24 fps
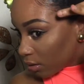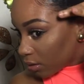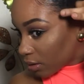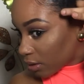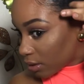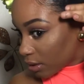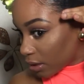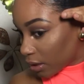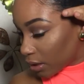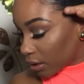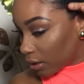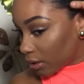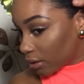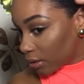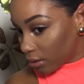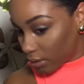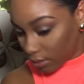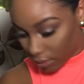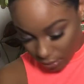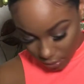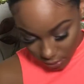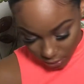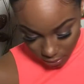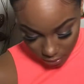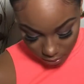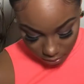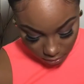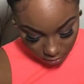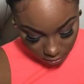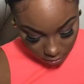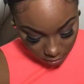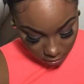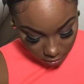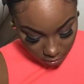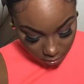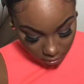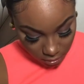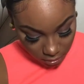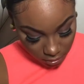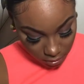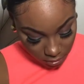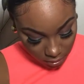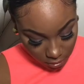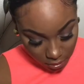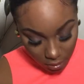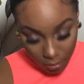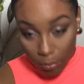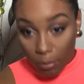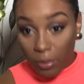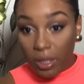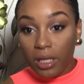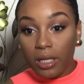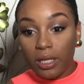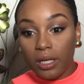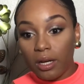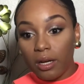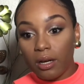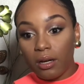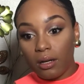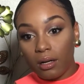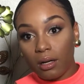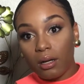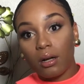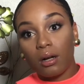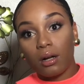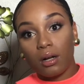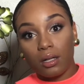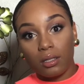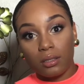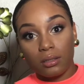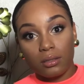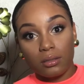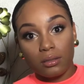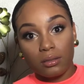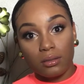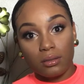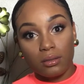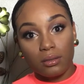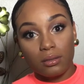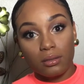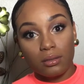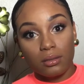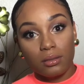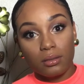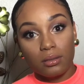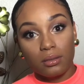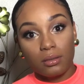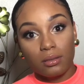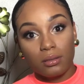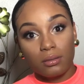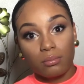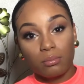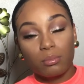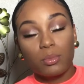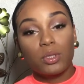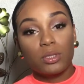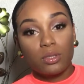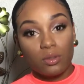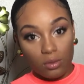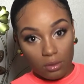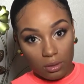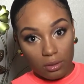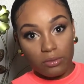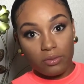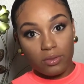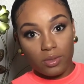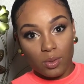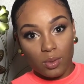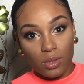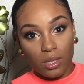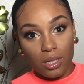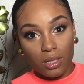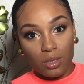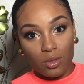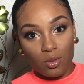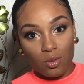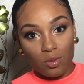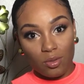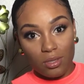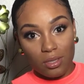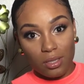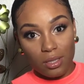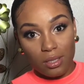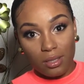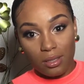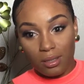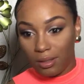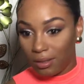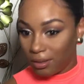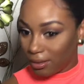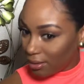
See? Many are called, but only few are chosen.